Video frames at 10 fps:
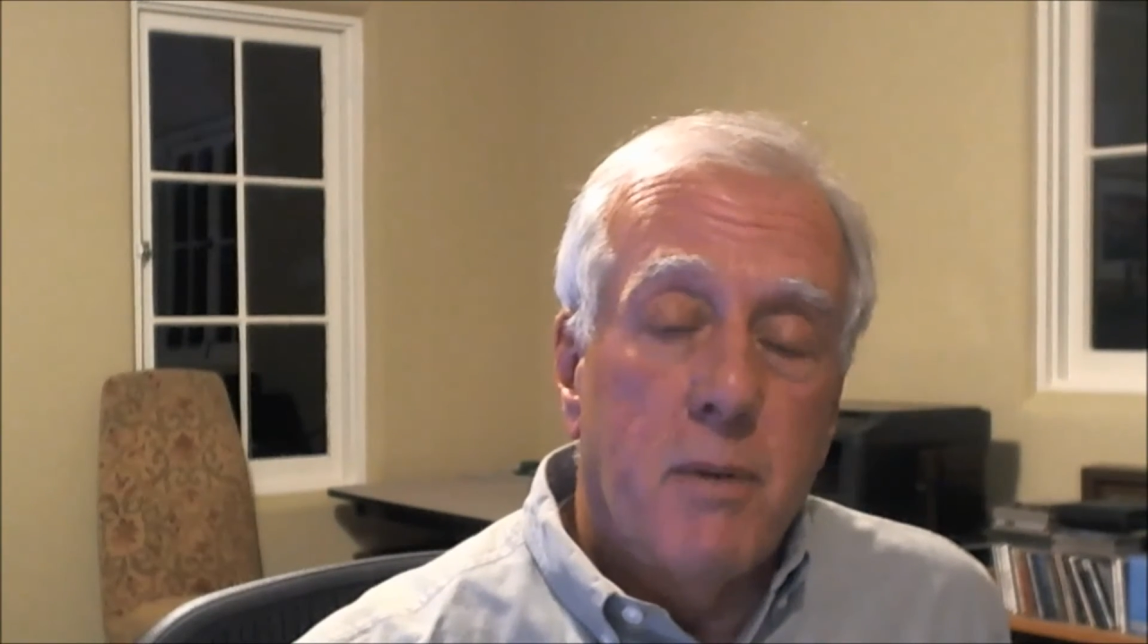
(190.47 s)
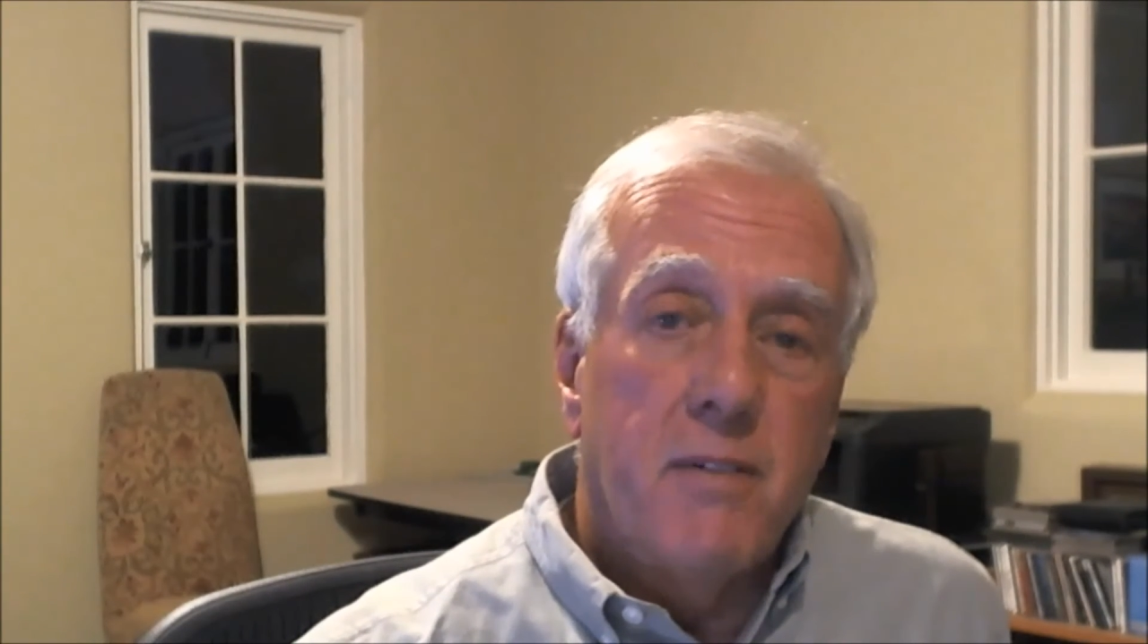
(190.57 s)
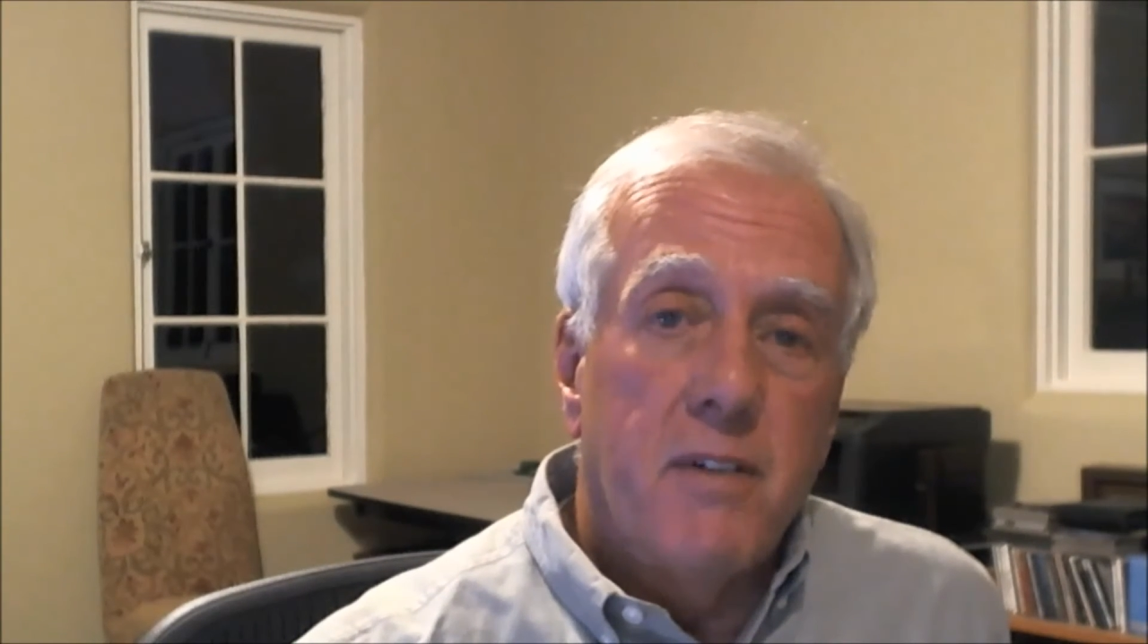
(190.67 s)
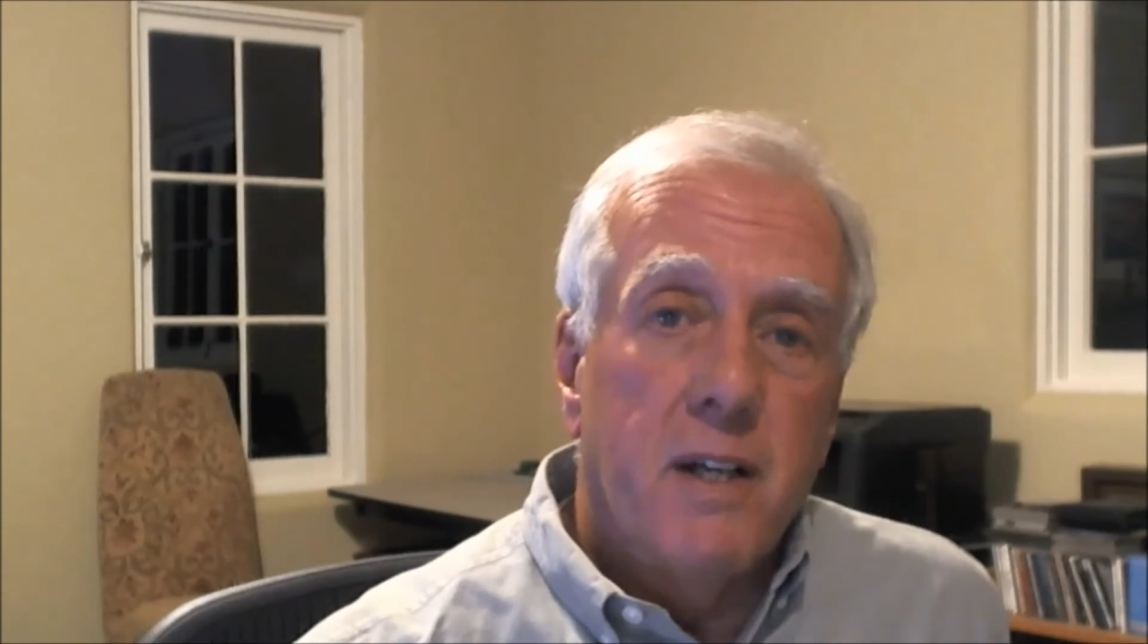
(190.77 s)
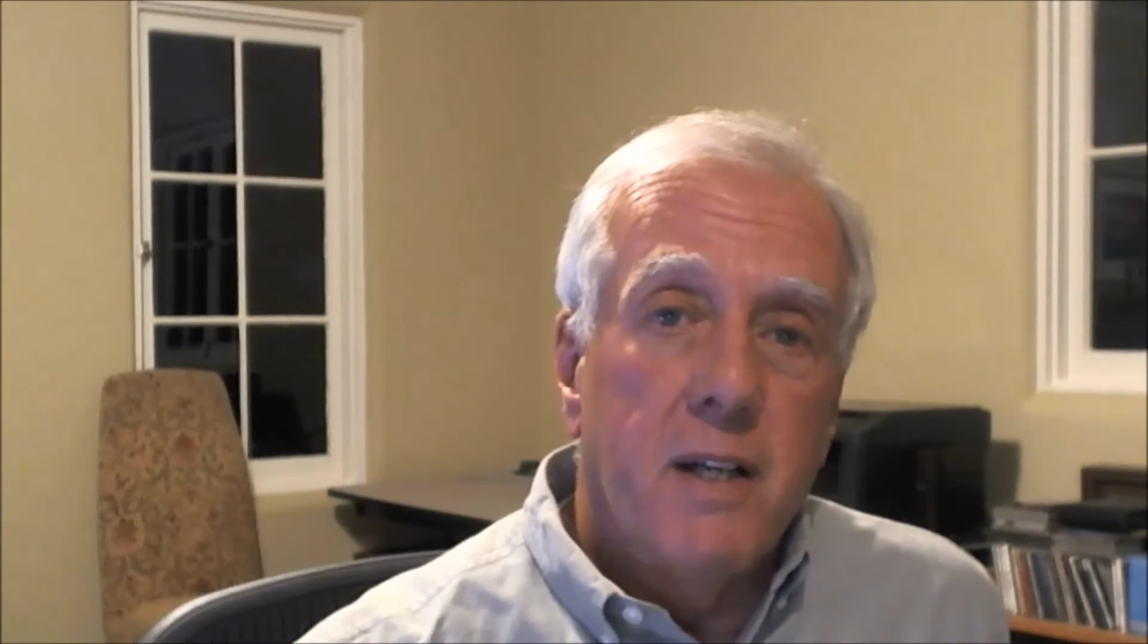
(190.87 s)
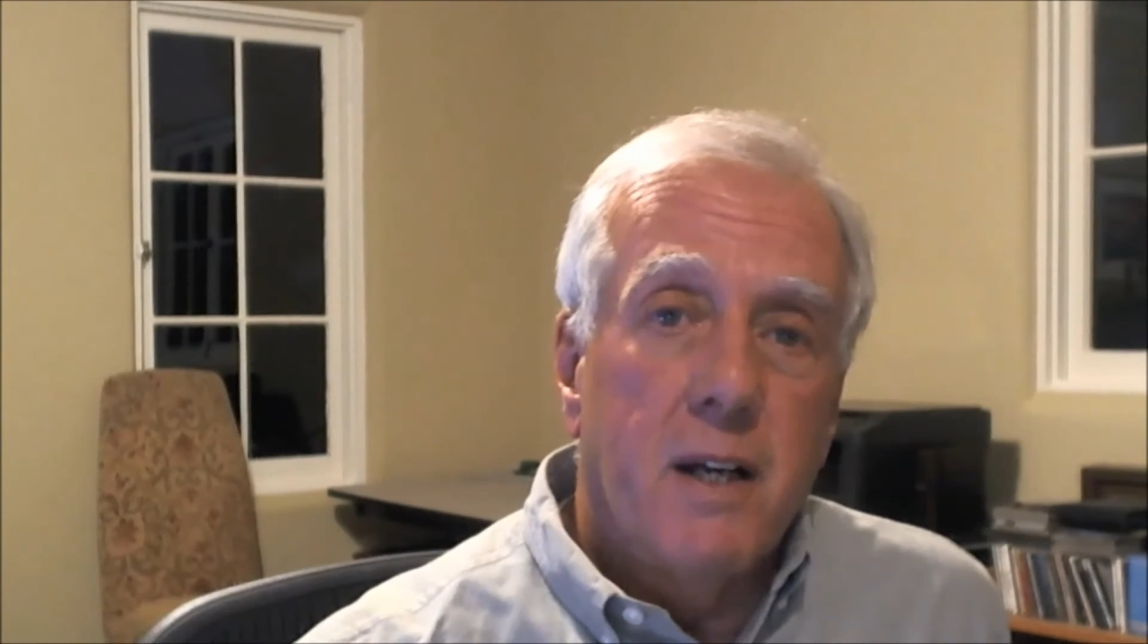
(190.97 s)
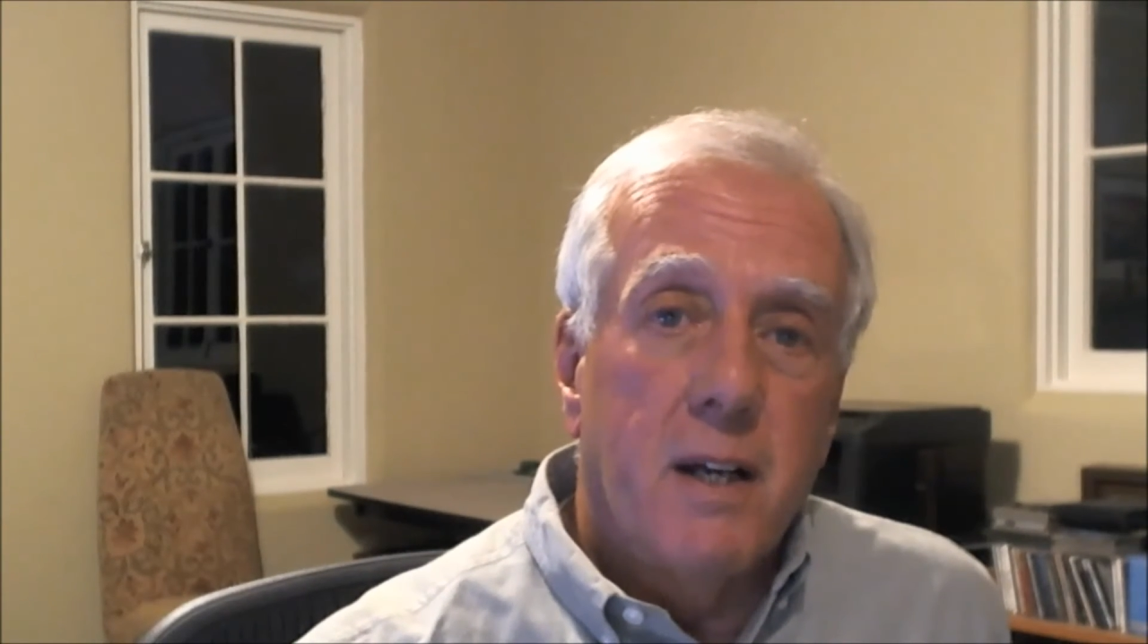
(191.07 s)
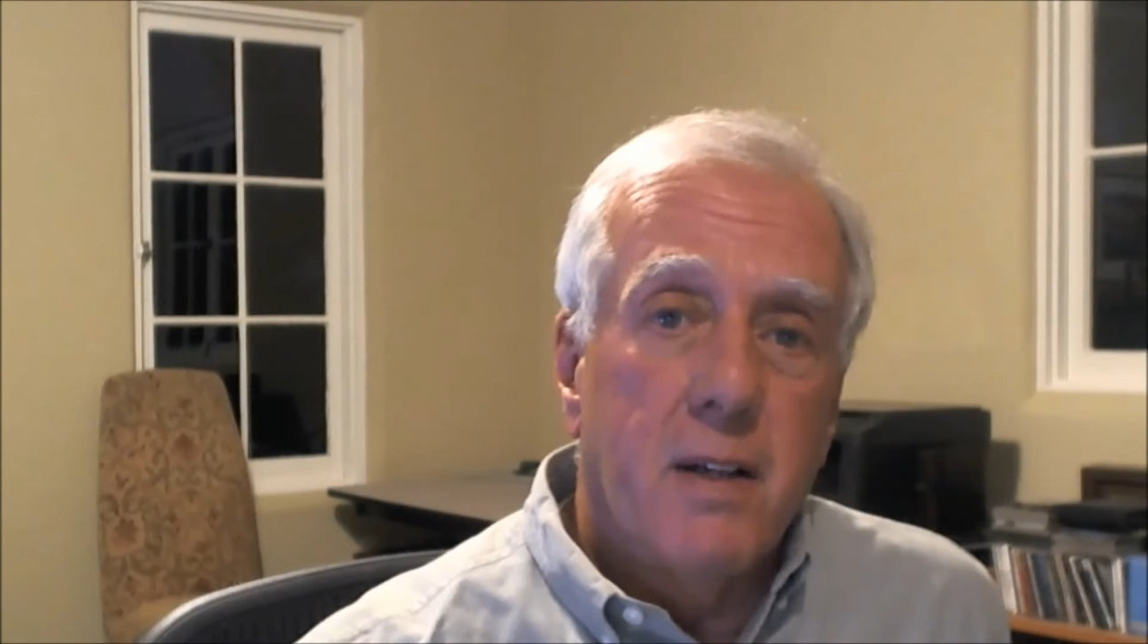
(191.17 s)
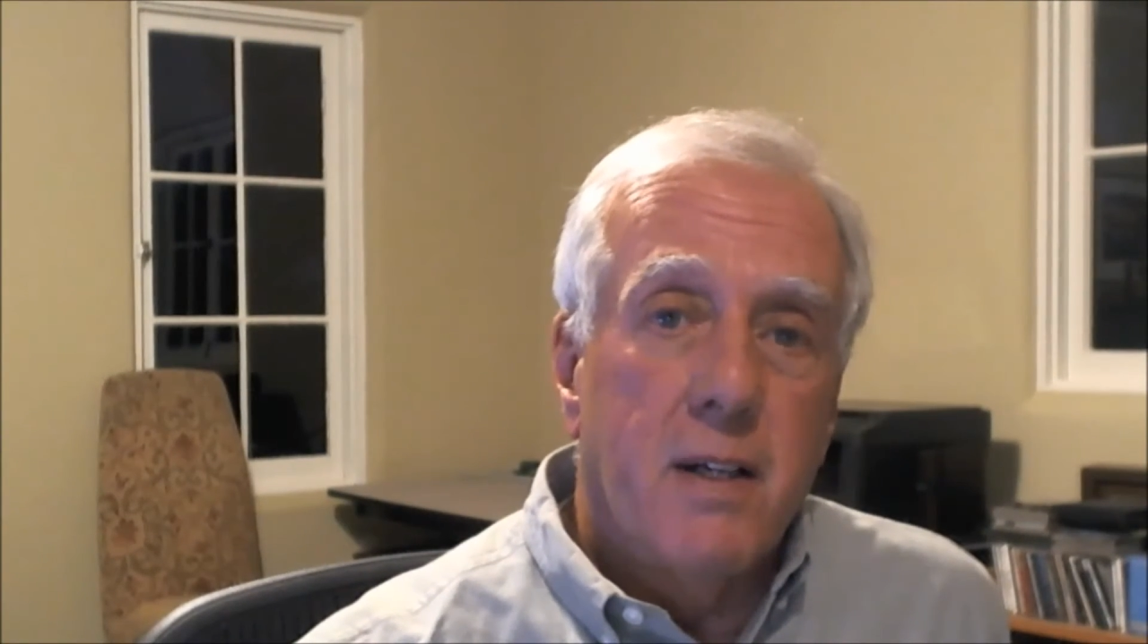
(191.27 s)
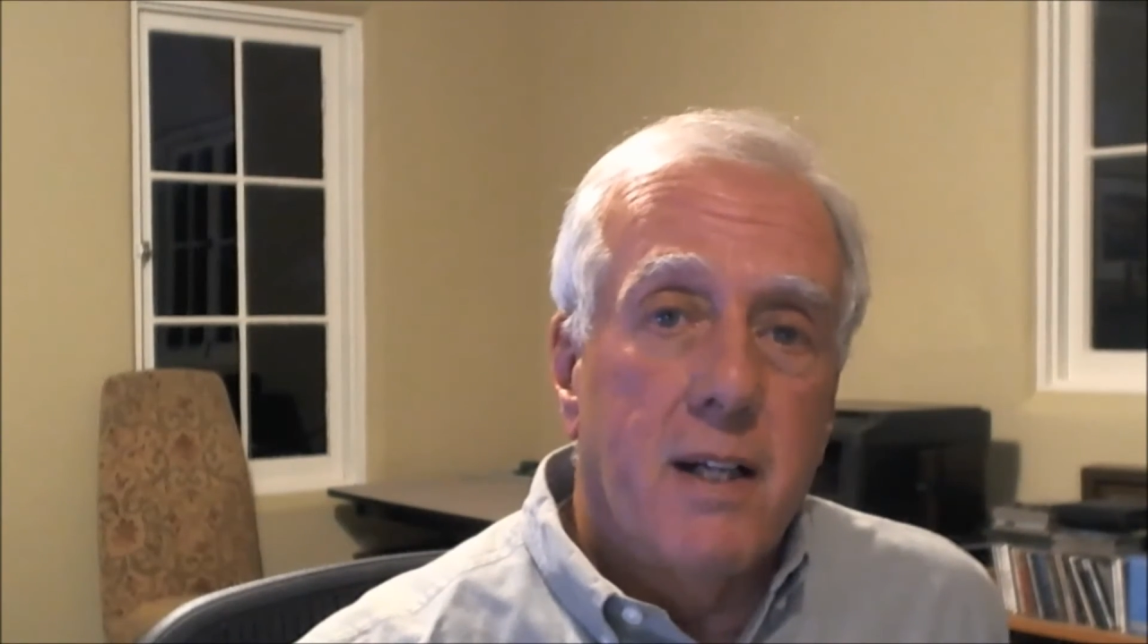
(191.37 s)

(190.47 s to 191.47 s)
I've done other